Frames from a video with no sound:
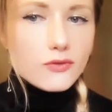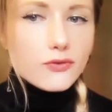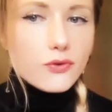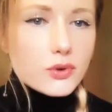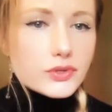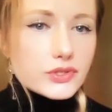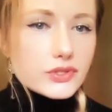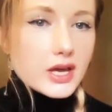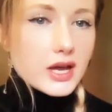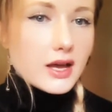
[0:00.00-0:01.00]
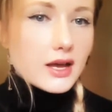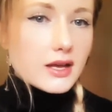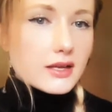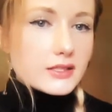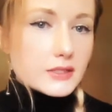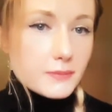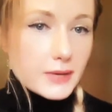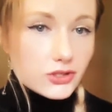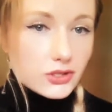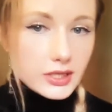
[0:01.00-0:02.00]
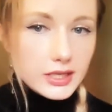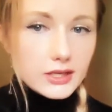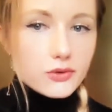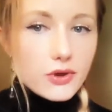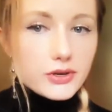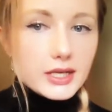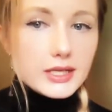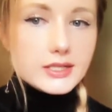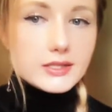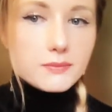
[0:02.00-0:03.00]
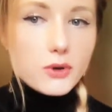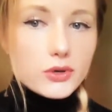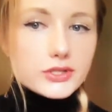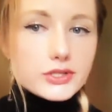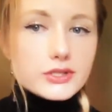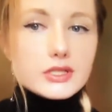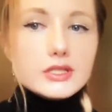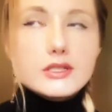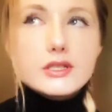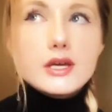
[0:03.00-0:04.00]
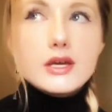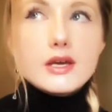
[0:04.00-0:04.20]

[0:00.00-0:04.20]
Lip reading: fours are especially chronically disappointed in